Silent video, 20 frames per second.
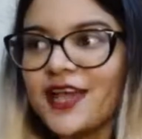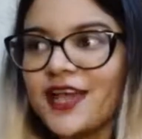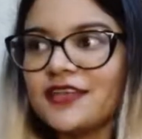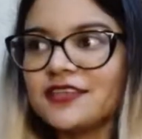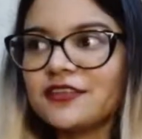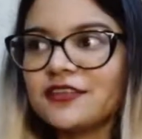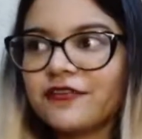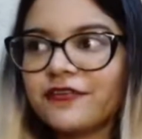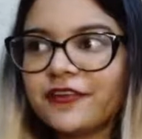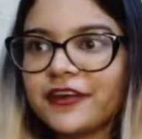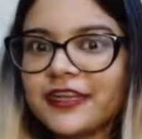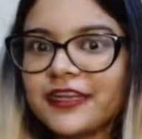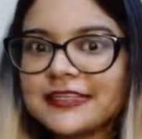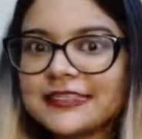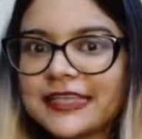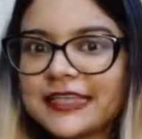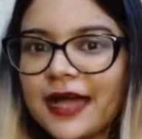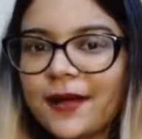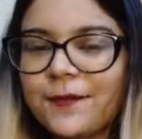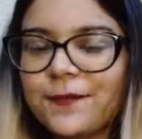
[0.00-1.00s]
So for
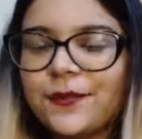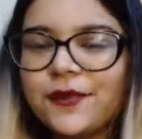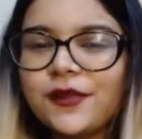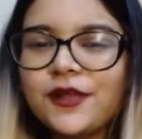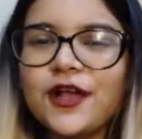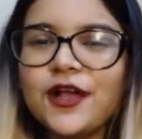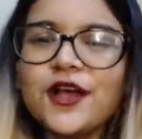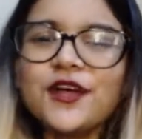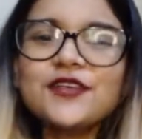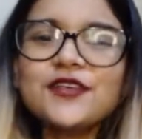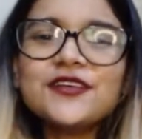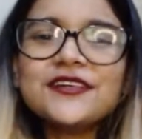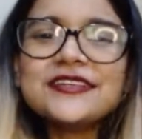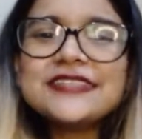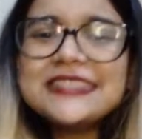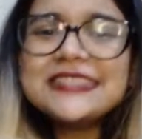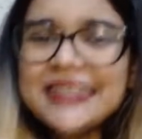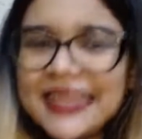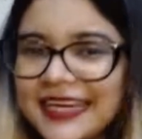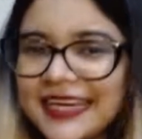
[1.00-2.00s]
example, you're
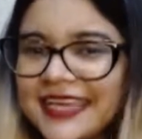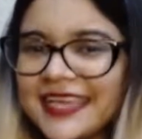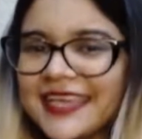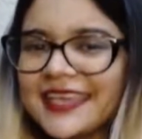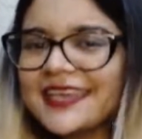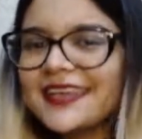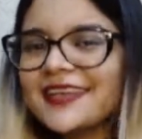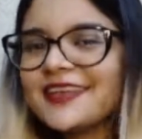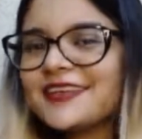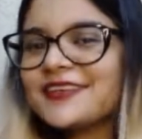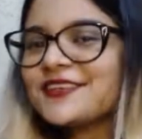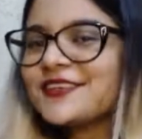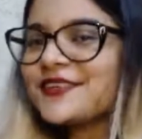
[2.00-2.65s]
delicate,